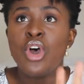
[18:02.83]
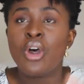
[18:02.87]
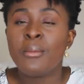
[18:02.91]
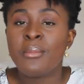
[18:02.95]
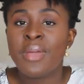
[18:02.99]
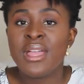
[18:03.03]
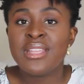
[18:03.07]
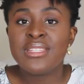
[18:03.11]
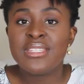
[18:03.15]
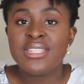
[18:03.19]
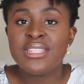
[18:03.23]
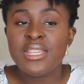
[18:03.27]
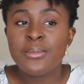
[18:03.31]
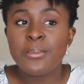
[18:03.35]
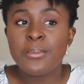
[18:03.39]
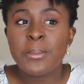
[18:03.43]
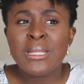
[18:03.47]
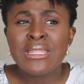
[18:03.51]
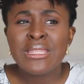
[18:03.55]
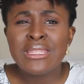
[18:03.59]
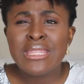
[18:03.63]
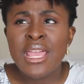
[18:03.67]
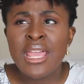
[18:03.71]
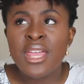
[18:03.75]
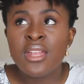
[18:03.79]
almighty.
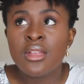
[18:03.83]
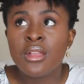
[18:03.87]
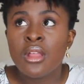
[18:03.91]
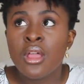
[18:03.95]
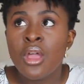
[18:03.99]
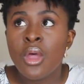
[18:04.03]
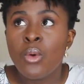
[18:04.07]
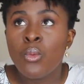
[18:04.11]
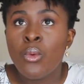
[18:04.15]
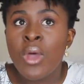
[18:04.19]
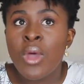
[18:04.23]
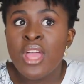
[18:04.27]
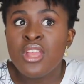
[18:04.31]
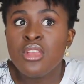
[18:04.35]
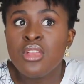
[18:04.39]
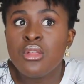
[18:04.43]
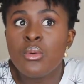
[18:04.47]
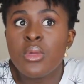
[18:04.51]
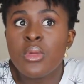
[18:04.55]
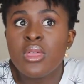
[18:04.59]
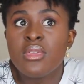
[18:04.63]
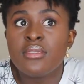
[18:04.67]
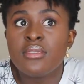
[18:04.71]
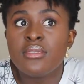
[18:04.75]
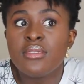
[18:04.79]
But then why do
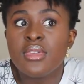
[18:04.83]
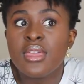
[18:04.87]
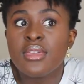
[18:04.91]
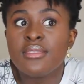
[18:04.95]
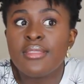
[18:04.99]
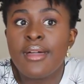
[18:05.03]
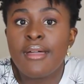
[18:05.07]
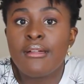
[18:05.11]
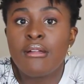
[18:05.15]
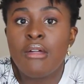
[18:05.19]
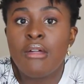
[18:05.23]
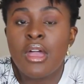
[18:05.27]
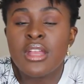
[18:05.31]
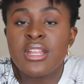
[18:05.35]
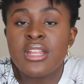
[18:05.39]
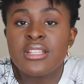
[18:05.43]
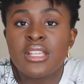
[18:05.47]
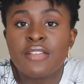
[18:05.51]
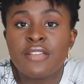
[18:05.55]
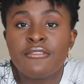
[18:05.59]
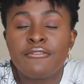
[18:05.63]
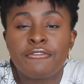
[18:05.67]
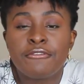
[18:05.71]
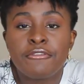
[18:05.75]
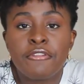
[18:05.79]
we think that God is
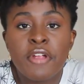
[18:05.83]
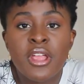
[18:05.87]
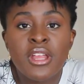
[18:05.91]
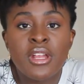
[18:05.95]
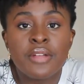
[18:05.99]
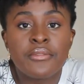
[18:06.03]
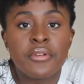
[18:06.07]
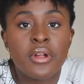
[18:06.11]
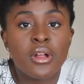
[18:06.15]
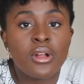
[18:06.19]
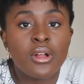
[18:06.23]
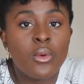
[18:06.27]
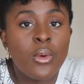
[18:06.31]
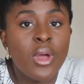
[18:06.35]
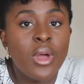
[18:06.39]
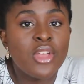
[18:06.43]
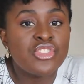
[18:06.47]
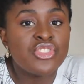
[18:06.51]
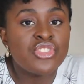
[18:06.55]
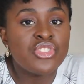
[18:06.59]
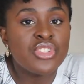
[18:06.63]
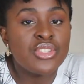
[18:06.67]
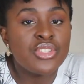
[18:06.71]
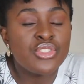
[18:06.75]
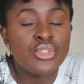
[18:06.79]
afraid of our
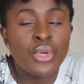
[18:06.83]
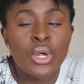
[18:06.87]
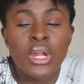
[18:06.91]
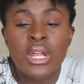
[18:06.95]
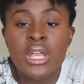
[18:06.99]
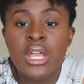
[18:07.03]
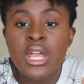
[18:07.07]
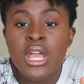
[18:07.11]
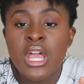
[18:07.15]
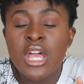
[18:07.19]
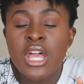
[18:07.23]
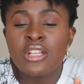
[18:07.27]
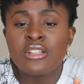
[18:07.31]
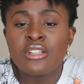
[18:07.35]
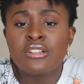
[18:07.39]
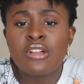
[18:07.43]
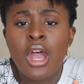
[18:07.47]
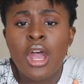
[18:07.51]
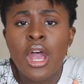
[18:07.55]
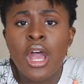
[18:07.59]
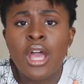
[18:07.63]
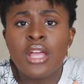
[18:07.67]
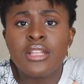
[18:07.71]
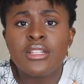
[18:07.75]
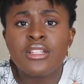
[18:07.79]
questions, or
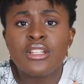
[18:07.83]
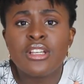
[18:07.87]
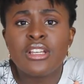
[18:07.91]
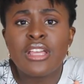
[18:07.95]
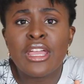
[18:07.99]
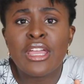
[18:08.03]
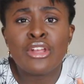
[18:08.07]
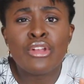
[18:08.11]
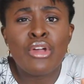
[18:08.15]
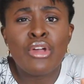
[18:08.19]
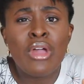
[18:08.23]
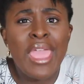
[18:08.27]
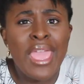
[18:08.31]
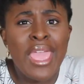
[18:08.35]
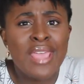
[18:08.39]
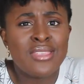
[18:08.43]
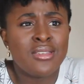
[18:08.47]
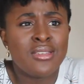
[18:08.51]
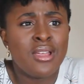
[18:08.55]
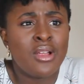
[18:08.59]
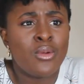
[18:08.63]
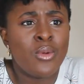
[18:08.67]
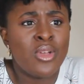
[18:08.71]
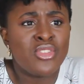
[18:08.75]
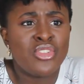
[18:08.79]
God cannot
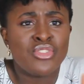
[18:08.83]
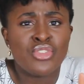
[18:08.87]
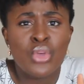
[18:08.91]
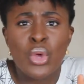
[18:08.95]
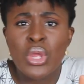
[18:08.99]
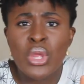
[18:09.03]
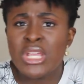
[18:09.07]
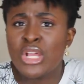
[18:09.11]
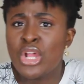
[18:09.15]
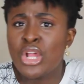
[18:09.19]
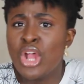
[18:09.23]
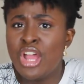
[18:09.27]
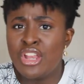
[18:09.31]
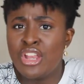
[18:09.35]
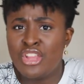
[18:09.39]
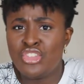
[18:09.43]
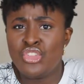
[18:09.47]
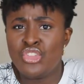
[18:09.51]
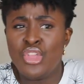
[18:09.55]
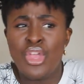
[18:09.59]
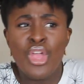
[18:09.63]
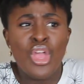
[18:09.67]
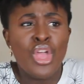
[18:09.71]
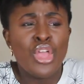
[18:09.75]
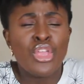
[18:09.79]
answer our questions, or God
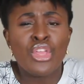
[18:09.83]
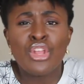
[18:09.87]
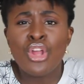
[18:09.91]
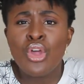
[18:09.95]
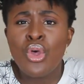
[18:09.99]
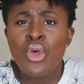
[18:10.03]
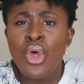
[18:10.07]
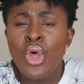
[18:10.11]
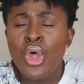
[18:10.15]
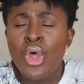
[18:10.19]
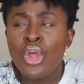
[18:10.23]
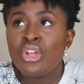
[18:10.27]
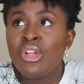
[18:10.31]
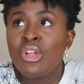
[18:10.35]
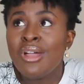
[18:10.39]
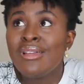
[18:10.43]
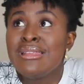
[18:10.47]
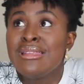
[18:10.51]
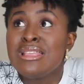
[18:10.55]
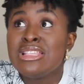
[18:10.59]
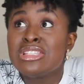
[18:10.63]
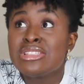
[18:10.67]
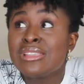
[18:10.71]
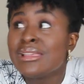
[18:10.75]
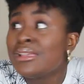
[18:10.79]
is, you know,
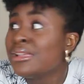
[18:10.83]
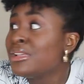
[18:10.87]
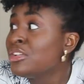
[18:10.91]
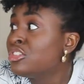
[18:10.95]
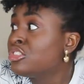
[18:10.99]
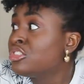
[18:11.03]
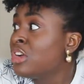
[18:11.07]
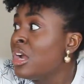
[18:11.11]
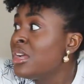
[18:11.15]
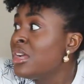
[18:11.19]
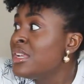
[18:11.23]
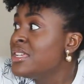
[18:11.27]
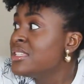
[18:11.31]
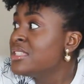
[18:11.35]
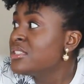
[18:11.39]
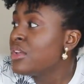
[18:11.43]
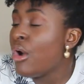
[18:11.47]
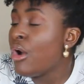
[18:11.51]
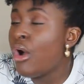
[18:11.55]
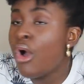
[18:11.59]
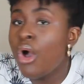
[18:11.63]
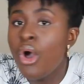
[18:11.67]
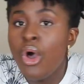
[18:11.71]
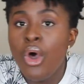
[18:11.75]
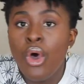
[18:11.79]
God is
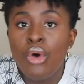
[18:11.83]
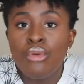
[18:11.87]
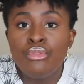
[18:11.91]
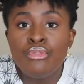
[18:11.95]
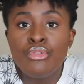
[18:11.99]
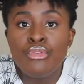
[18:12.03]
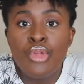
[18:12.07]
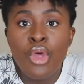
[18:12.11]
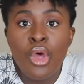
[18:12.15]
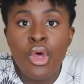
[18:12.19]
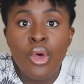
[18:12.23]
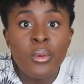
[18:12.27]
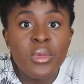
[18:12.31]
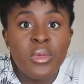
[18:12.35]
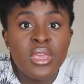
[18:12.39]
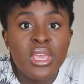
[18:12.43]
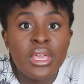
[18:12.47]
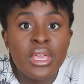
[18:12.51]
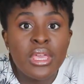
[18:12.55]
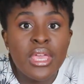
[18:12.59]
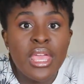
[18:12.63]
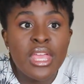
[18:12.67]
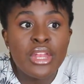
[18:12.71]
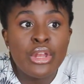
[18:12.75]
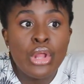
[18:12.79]
all
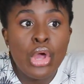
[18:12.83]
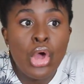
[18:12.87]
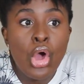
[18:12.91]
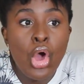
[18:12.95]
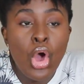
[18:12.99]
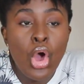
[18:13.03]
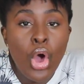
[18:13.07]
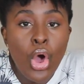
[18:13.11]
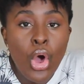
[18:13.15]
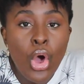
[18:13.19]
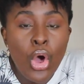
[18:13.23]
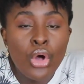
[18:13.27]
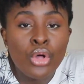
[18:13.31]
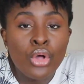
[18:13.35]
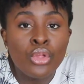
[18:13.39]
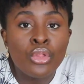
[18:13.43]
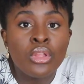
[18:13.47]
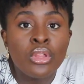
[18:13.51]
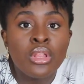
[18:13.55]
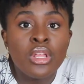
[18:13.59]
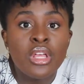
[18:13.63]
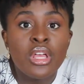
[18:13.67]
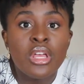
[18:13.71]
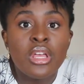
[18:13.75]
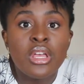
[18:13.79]
knowing and
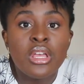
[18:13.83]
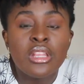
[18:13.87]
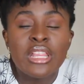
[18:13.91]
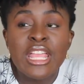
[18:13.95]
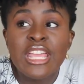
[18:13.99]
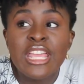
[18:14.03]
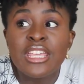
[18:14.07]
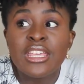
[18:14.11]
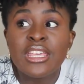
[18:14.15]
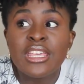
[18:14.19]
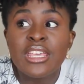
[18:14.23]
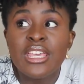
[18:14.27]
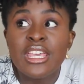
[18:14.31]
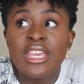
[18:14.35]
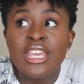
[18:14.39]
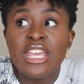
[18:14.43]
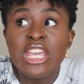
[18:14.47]
all, like,